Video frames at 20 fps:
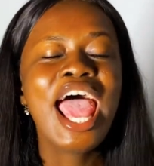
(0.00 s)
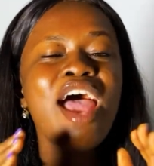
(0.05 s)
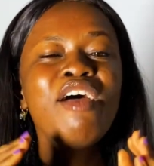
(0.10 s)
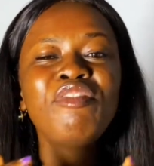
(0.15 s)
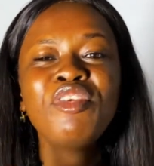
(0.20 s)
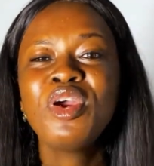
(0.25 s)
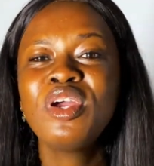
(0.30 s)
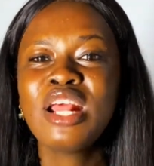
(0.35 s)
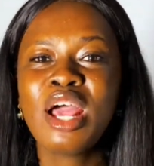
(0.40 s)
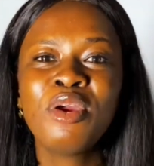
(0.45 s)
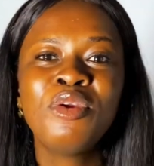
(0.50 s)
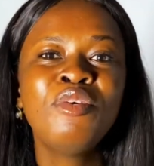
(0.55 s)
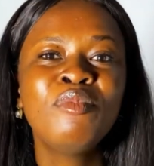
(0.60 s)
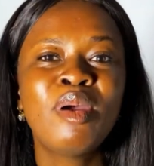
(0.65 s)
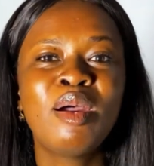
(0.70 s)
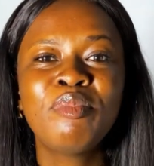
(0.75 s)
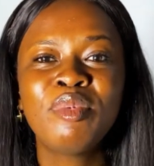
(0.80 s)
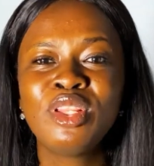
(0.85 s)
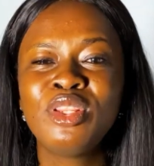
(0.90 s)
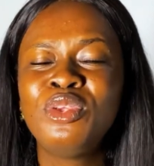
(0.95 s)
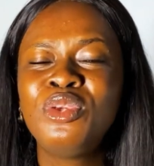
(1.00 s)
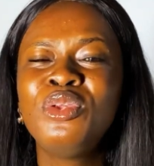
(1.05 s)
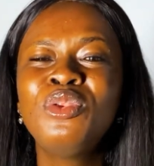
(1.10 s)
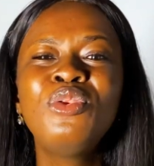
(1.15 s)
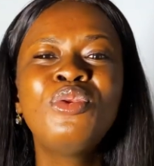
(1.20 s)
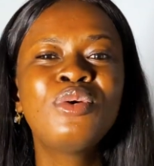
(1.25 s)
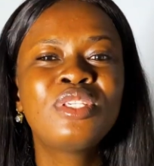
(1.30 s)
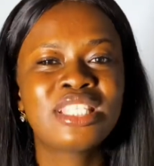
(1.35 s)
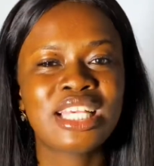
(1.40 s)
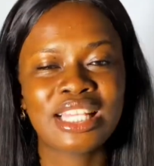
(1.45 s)
Every other human being
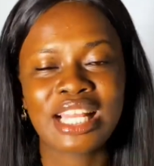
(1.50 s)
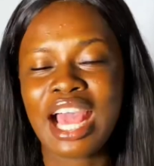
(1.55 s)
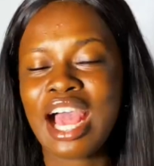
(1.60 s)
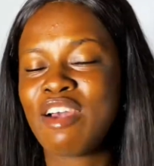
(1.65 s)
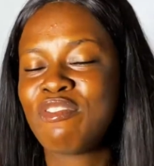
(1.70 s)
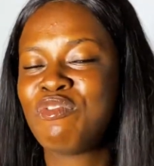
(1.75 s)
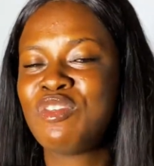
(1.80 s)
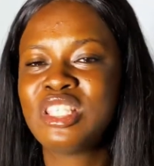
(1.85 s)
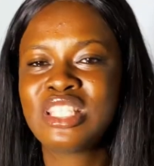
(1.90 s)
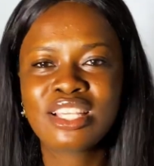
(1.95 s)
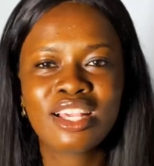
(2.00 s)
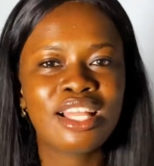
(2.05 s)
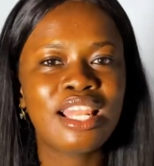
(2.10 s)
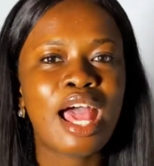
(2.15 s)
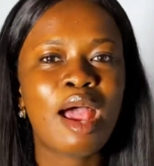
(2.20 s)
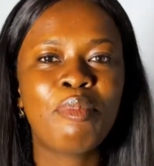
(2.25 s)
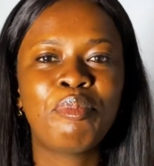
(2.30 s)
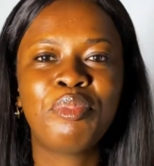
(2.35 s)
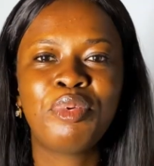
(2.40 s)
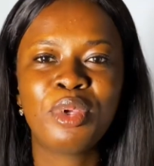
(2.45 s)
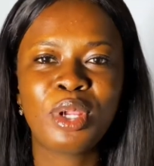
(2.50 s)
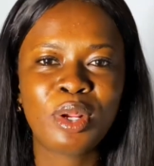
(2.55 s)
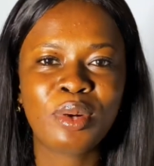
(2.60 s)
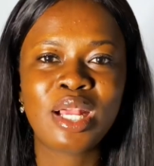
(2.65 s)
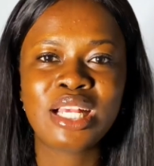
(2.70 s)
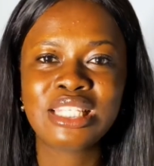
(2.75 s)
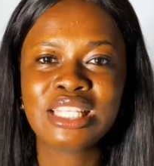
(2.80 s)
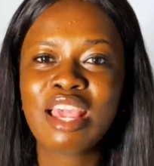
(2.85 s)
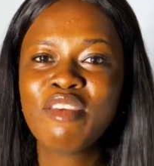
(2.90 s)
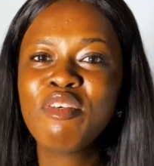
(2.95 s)
looks at our physical
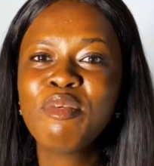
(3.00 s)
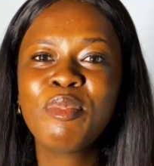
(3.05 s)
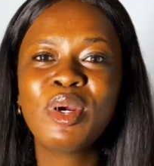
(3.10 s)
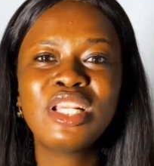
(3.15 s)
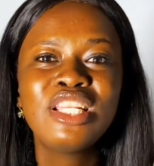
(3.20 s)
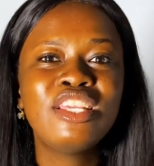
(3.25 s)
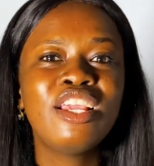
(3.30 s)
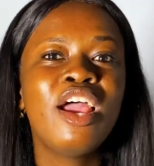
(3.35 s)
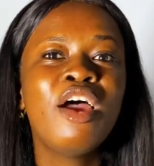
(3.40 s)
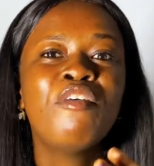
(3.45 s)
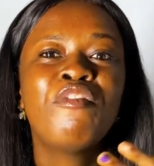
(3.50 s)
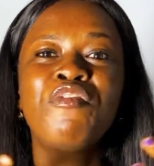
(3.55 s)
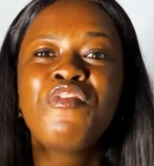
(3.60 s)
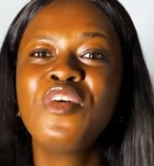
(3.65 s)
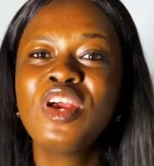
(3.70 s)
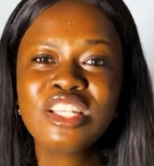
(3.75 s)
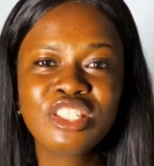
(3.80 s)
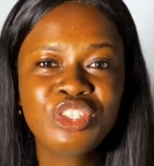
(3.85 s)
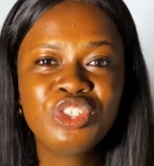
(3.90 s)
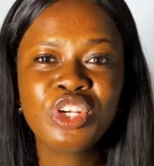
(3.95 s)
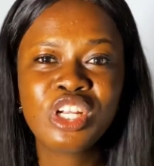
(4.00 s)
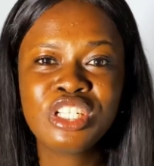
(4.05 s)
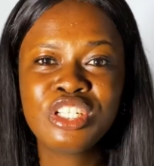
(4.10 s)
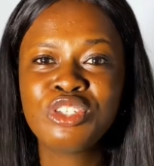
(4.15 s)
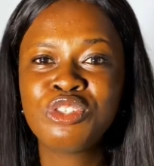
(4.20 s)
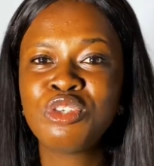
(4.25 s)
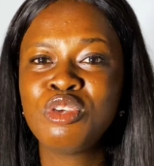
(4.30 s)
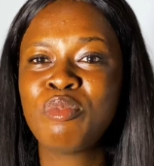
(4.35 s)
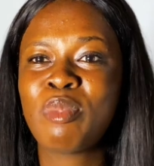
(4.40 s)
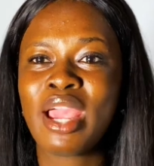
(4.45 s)
appearance. Everybody first
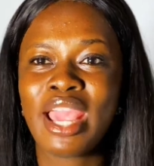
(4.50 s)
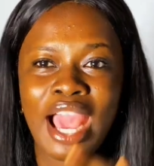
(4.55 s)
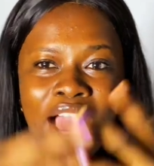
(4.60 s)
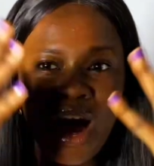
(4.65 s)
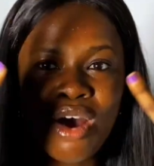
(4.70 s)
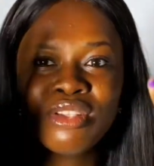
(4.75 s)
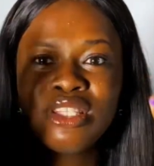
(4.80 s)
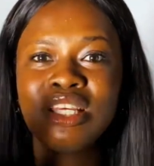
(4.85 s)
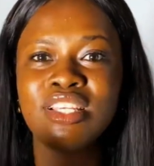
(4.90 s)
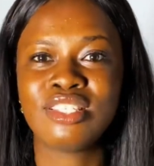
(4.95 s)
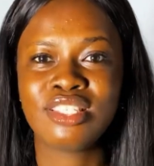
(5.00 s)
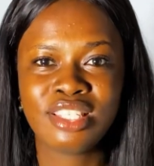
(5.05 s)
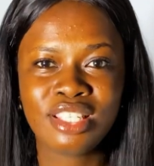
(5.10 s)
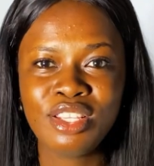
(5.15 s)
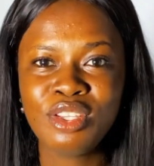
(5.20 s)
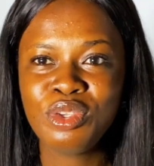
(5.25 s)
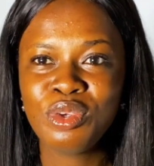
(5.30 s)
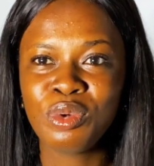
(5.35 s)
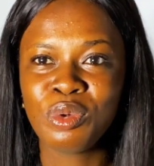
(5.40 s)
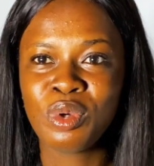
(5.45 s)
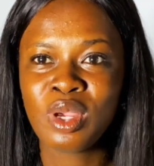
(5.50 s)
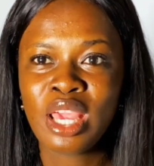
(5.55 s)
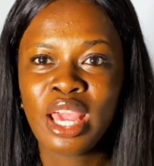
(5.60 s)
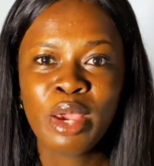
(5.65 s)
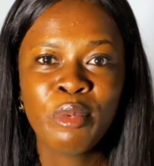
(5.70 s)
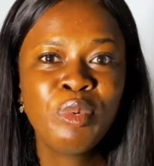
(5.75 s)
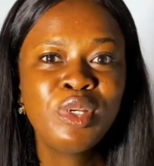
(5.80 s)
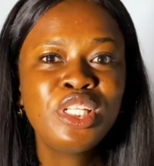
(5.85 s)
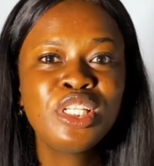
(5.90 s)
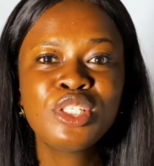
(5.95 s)
judges you by how they see you,
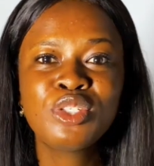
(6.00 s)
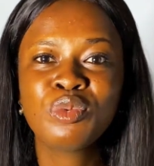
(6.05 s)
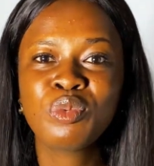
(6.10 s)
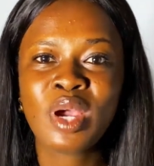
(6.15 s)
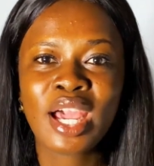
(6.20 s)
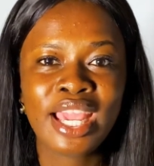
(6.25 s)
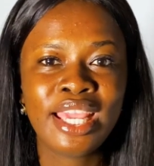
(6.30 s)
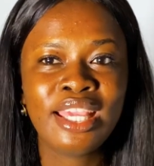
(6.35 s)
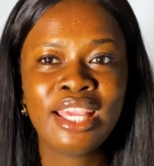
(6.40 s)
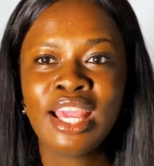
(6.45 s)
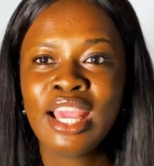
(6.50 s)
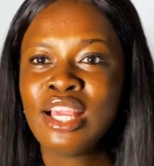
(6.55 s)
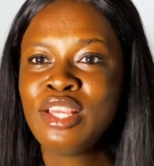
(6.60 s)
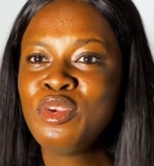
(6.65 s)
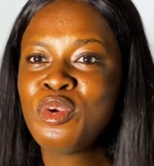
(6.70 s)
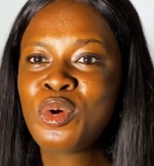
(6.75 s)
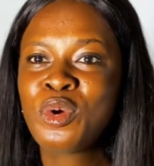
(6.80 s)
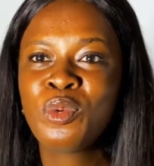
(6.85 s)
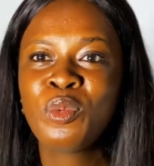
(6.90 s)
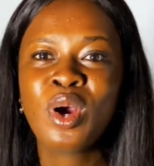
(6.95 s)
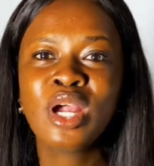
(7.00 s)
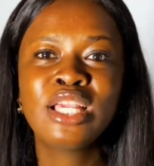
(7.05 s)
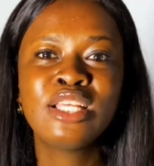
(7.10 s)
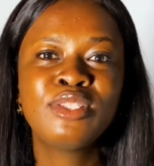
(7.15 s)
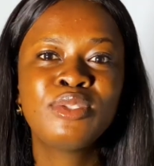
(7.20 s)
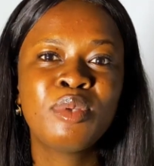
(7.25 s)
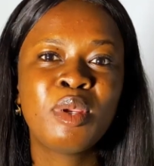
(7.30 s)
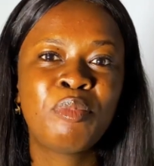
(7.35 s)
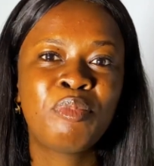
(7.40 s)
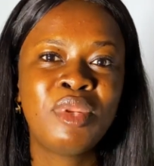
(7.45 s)
which is why you could walk
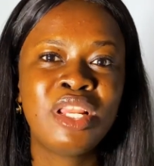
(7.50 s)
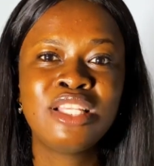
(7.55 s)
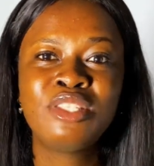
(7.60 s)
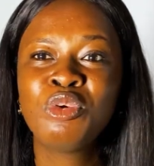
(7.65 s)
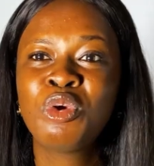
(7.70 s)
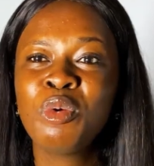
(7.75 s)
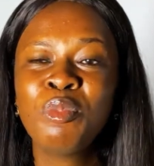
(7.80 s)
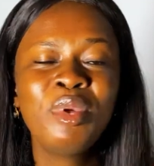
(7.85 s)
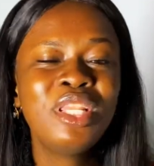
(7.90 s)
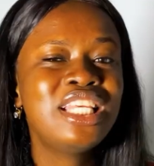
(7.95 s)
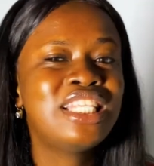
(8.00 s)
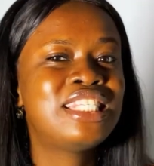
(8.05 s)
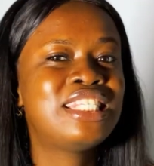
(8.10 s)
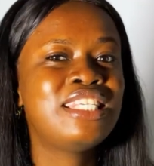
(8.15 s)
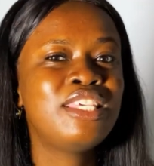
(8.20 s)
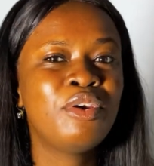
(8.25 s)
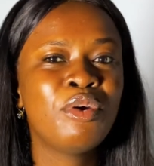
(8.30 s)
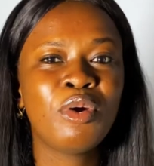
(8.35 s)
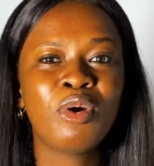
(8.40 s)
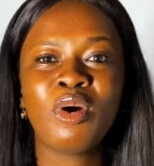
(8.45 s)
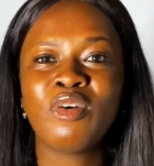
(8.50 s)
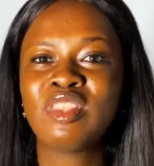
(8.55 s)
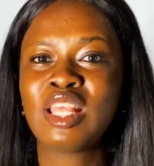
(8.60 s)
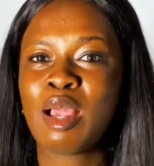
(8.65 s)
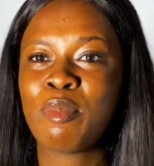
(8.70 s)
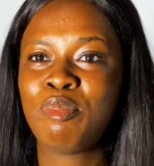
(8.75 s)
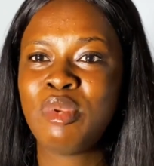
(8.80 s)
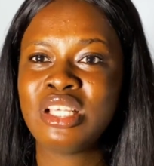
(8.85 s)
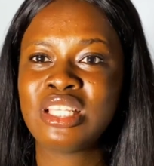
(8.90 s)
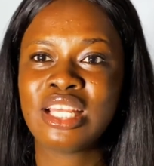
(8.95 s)
into a place, you could be the CEO of
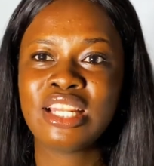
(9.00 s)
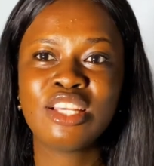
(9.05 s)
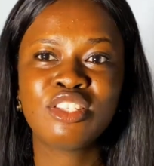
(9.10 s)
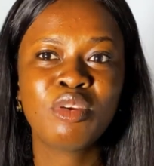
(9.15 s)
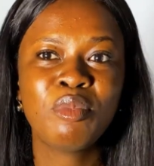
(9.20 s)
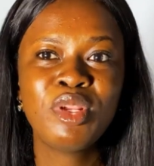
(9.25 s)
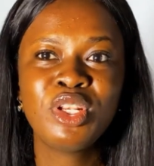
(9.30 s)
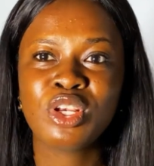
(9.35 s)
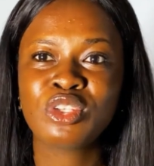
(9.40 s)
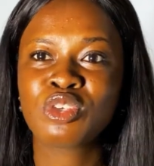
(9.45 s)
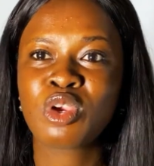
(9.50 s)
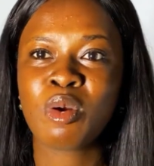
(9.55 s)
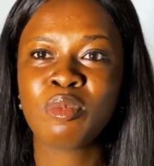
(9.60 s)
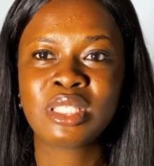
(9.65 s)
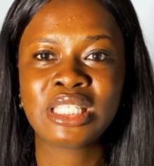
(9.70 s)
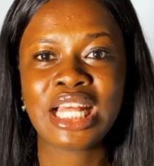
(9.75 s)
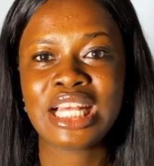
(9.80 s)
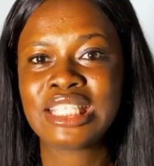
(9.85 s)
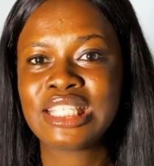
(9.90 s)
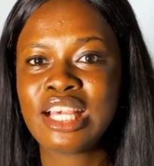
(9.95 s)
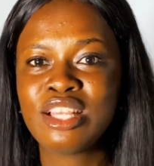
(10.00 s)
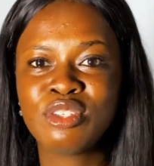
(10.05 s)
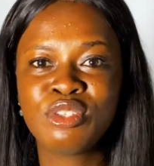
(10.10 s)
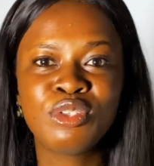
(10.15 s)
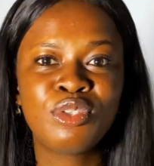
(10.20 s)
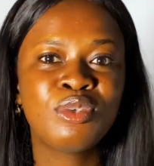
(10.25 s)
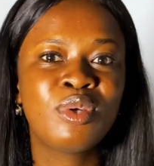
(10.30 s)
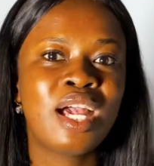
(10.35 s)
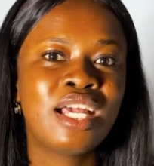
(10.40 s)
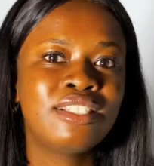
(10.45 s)
that place, and then somebody just comes and sends
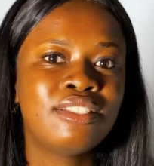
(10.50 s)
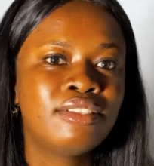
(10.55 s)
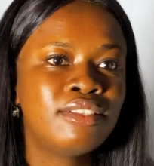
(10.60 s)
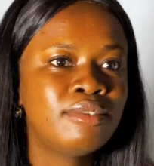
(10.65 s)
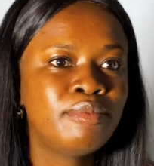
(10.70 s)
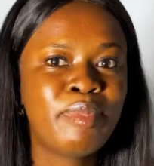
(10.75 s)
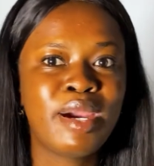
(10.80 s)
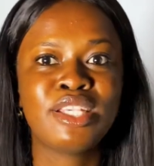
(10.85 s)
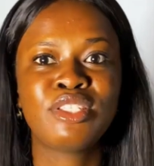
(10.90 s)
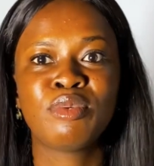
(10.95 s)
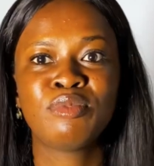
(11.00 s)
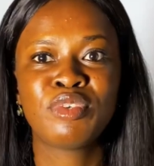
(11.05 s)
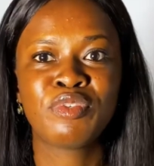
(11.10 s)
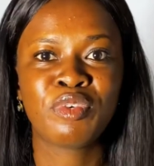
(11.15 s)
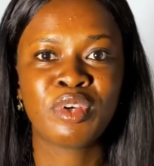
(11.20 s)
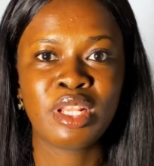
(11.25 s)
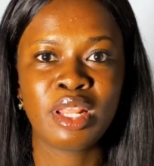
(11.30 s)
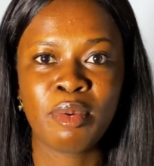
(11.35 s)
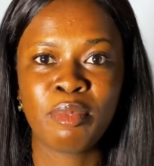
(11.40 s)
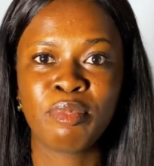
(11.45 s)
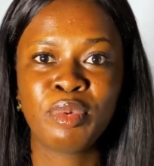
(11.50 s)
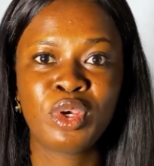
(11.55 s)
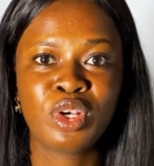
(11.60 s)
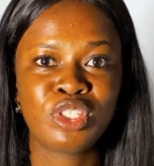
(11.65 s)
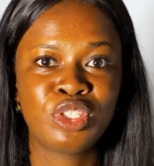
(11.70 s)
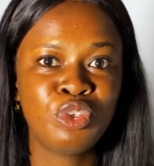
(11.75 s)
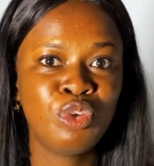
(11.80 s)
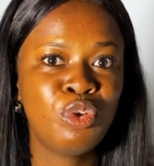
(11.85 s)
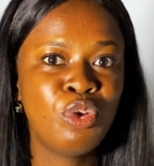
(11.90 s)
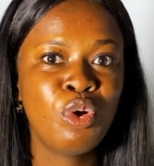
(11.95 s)
you to go and buy something for them
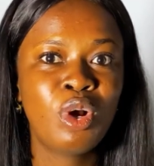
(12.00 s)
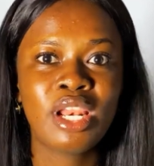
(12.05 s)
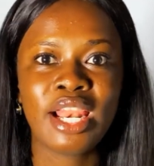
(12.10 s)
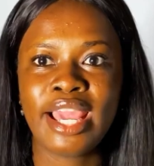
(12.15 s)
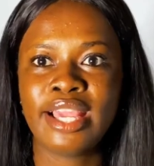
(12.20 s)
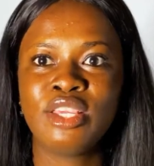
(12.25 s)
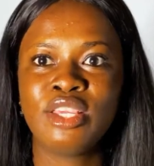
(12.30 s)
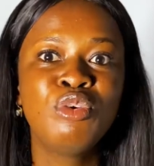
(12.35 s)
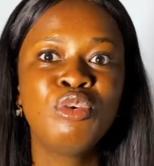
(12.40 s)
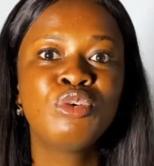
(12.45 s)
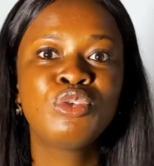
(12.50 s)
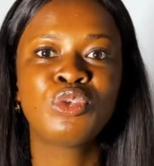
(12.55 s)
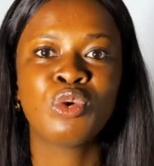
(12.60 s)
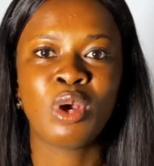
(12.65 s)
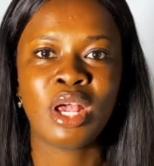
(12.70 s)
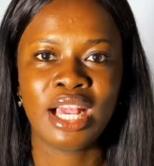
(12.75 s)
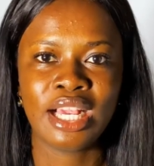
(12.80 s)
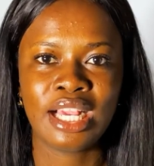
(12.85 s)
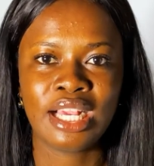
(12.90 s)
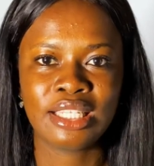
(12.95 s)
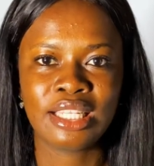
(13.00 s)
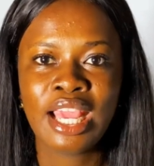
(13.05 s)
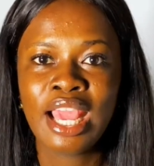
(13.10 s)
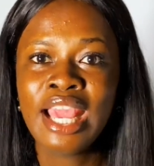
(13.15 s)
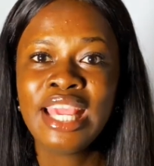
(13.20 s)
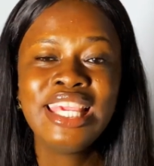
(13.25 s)
because you look so haggard.